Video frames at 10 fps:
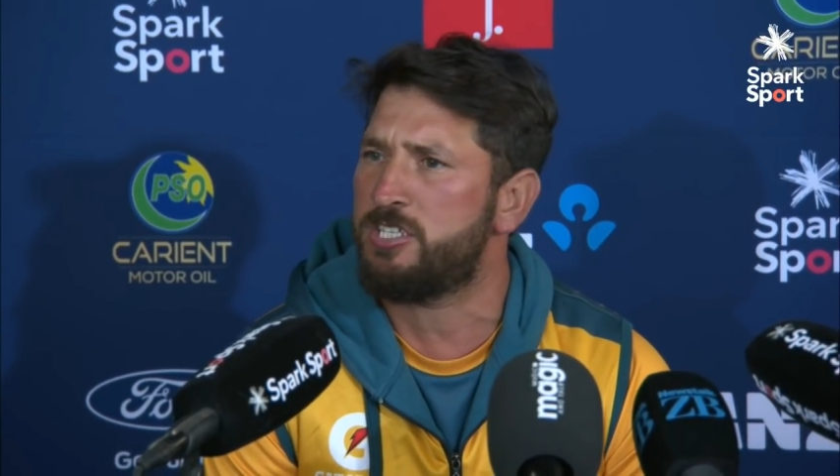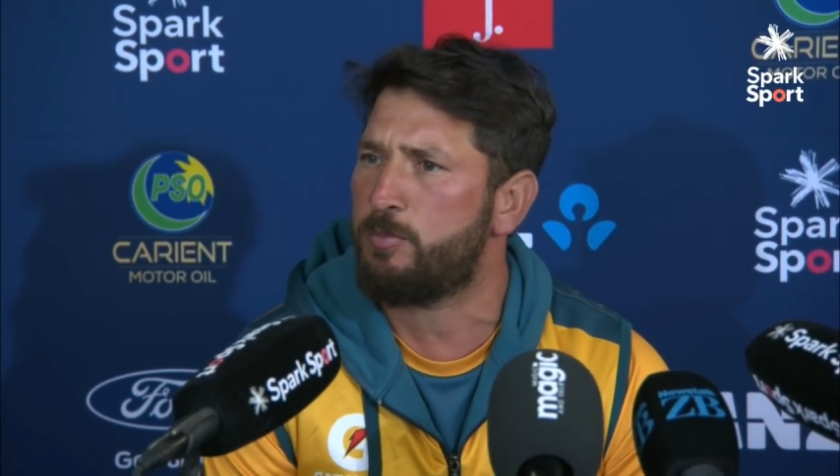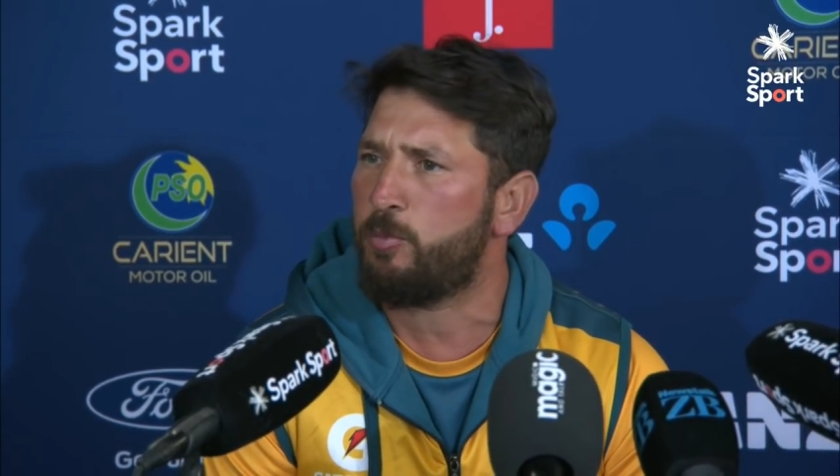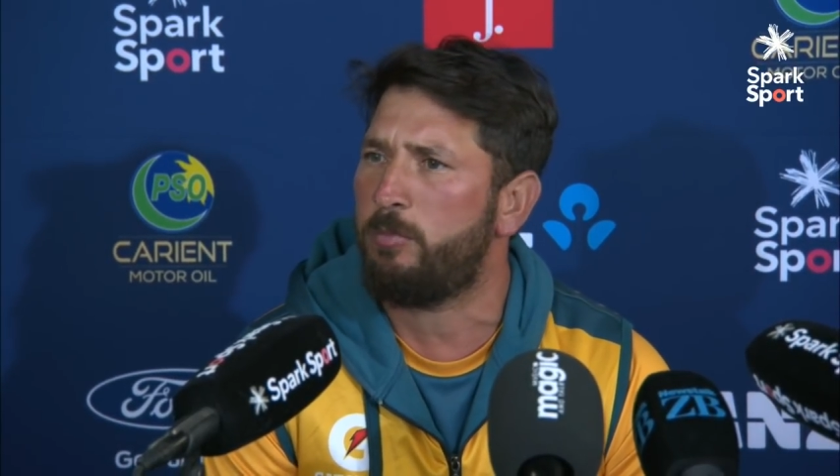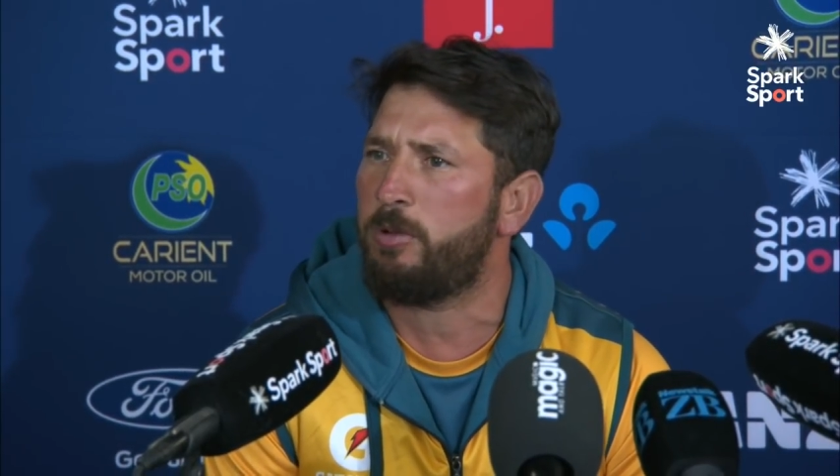
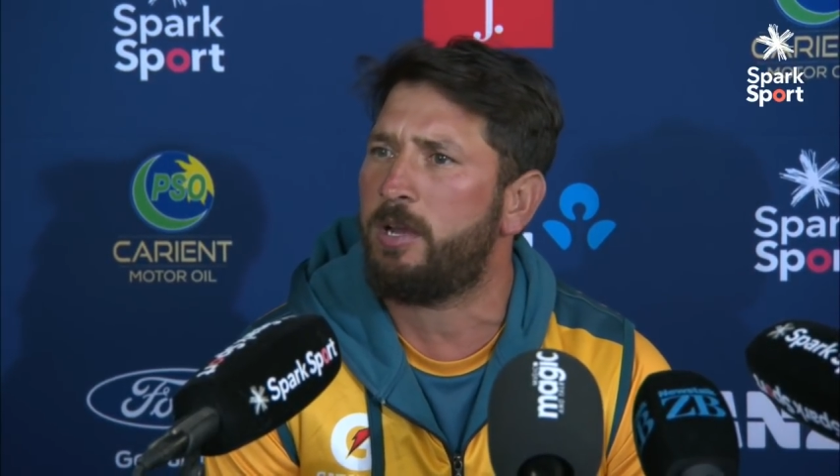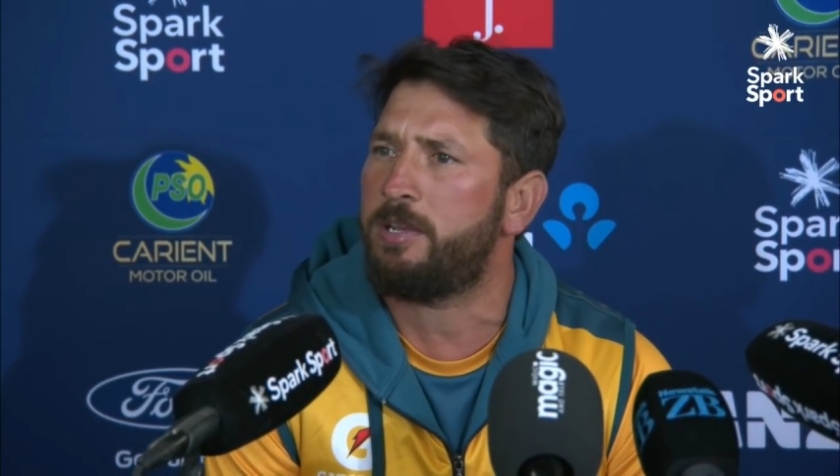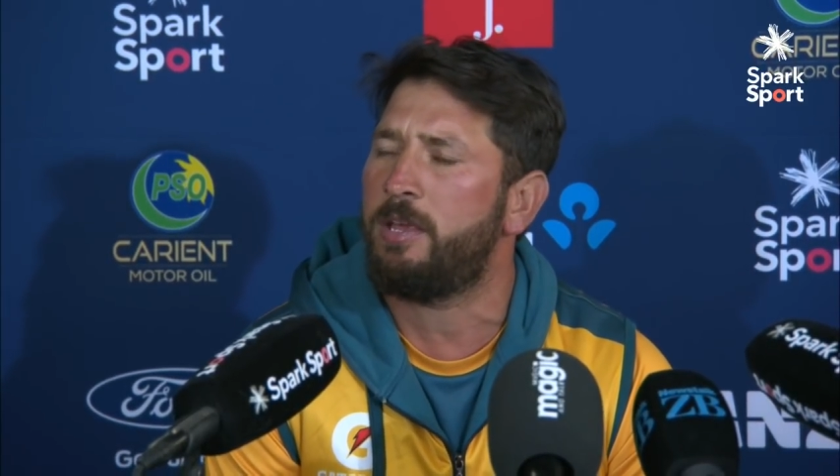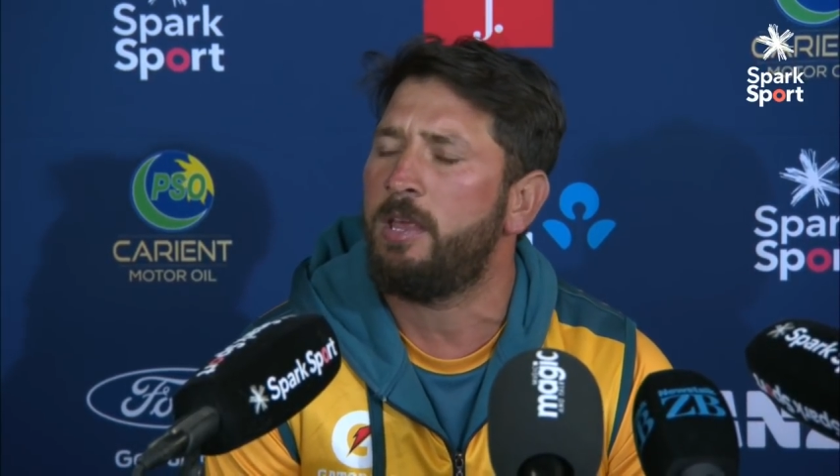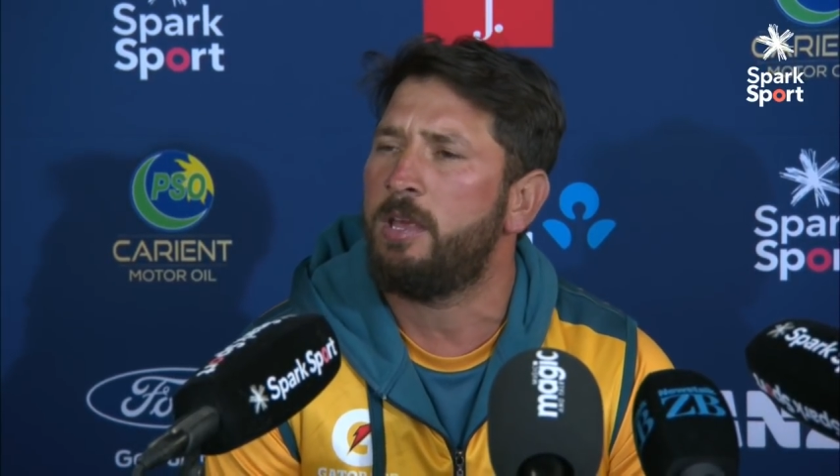disappoint
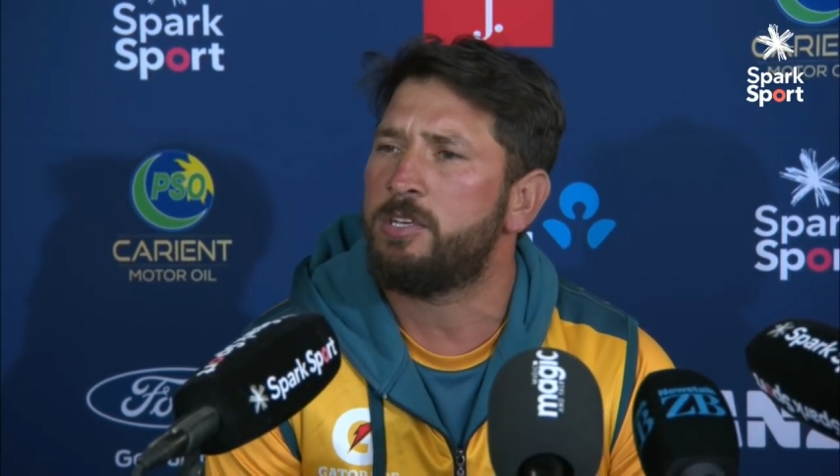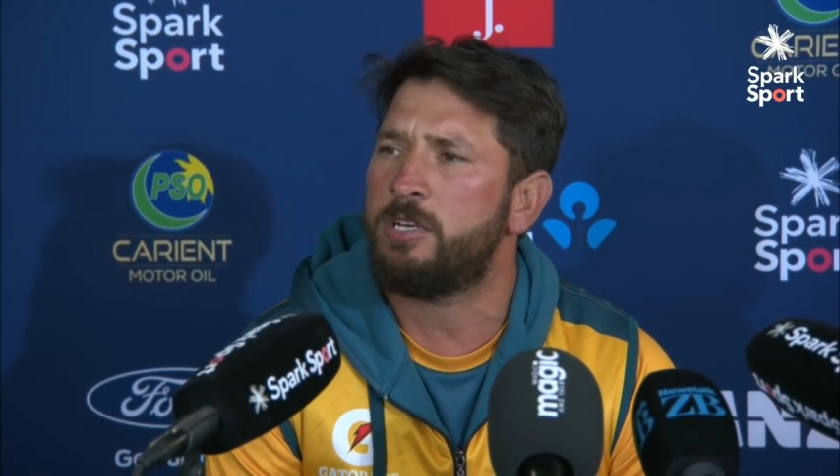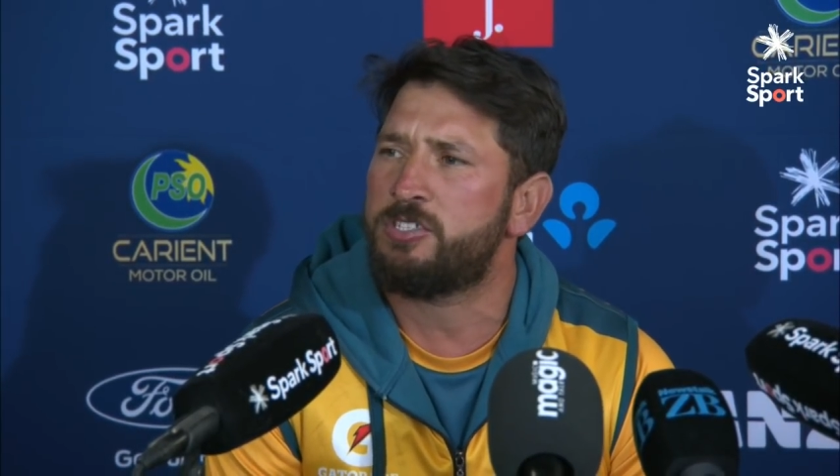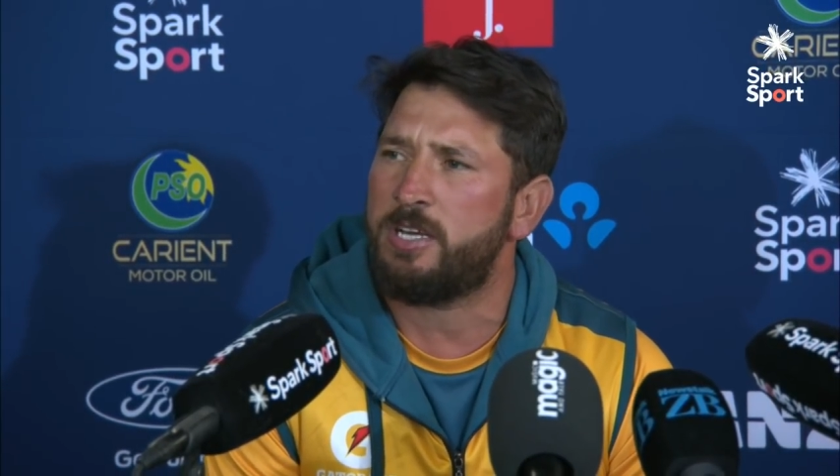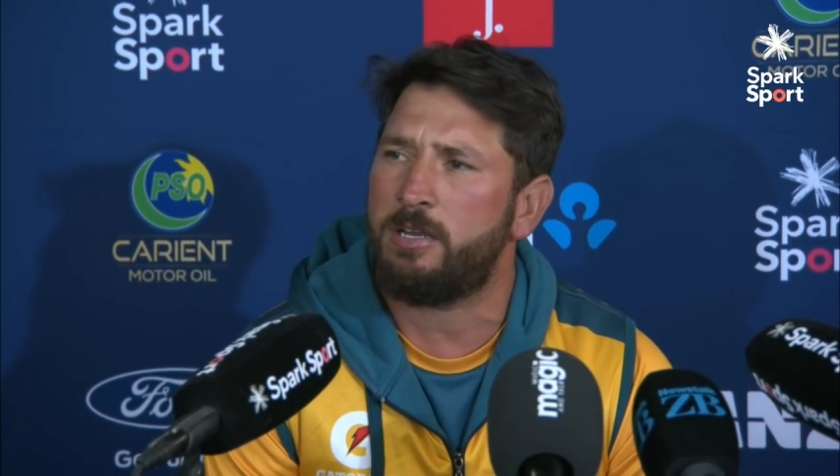because
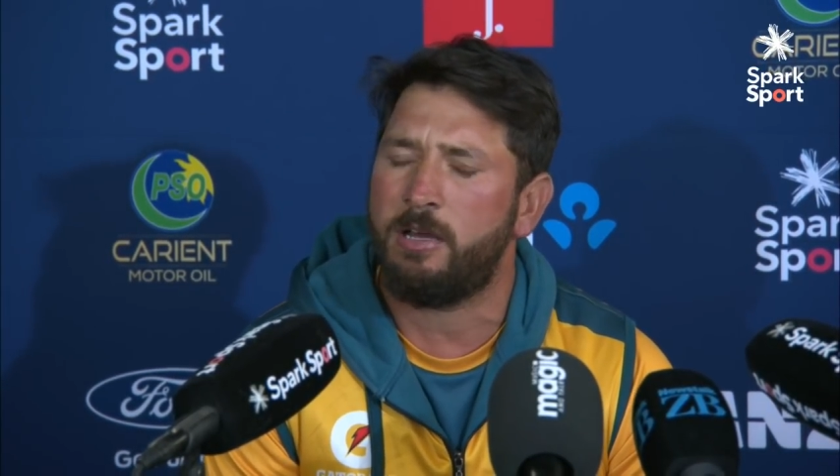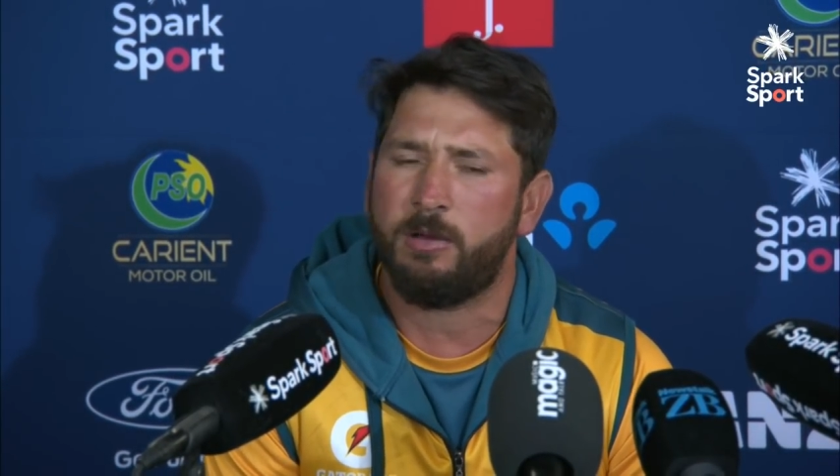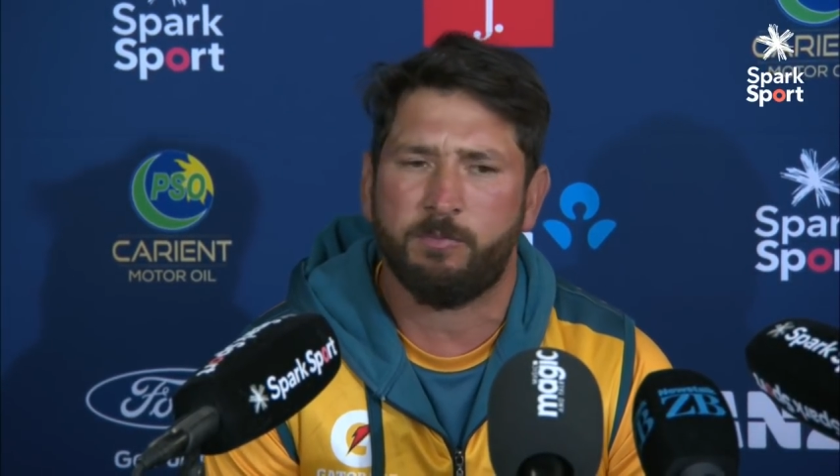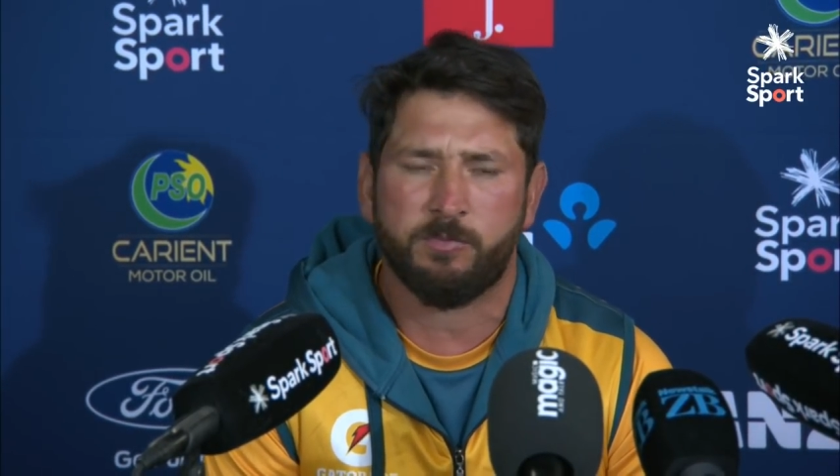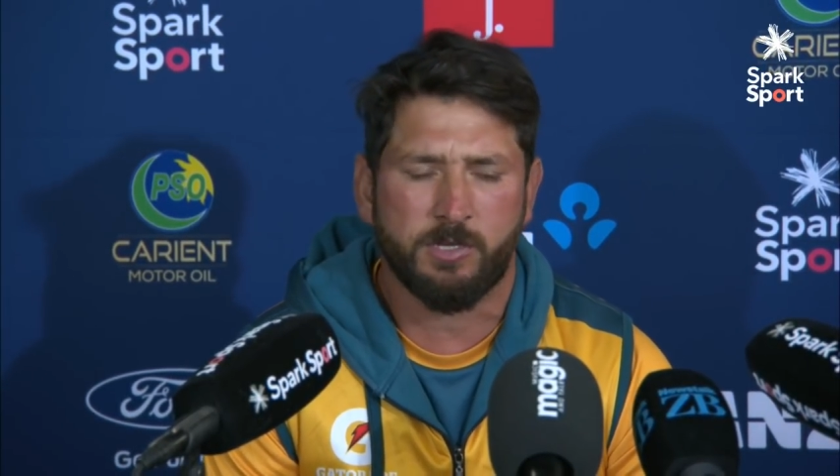uh,
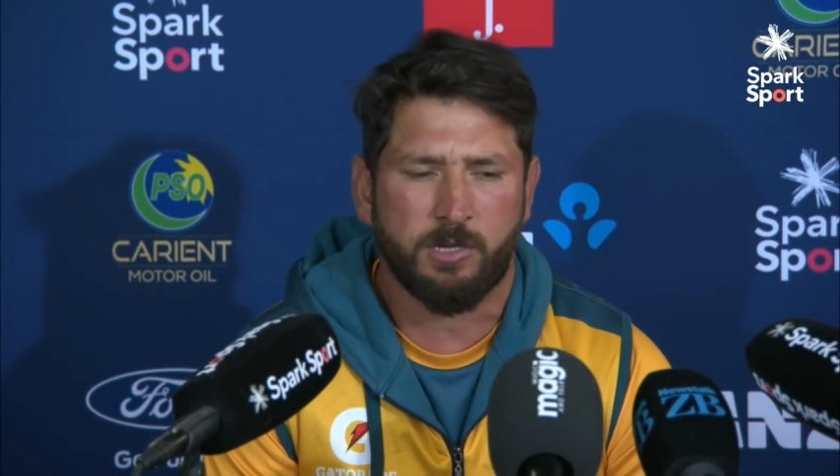uh,